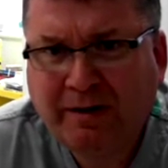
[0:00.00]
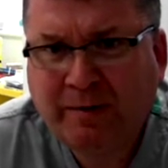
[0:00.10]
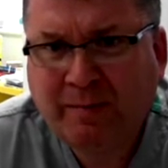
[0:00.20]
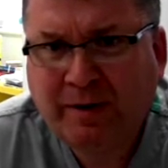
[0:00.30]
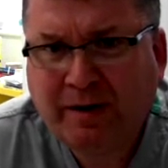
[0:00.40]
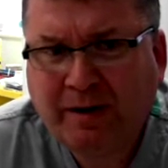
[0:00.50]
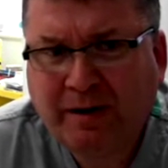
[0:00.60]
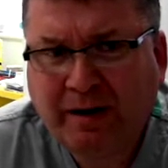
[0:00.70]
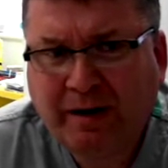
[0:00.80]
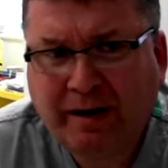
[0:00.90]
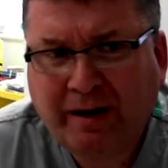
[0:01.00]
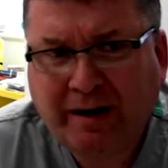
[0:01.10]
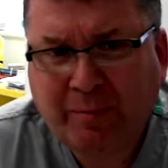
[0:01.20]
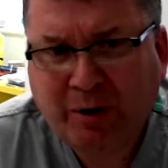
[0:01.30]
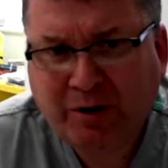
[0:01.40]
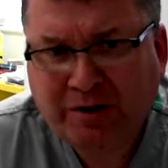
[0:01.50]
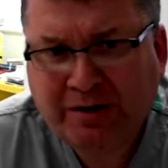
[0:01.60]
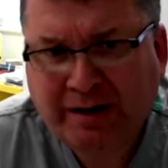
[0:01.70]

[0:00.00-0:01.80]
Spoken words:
I mean, personally,